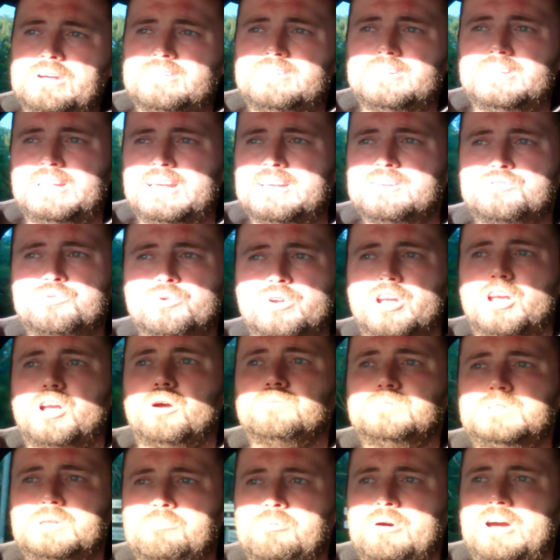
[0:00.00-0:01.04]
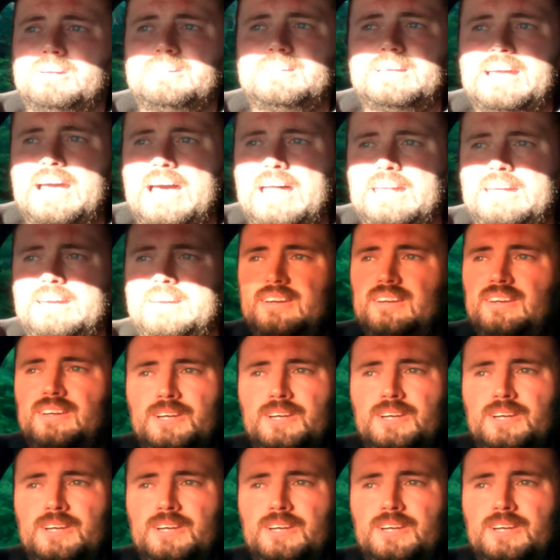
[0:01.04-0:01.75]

to this when it comes to practicality.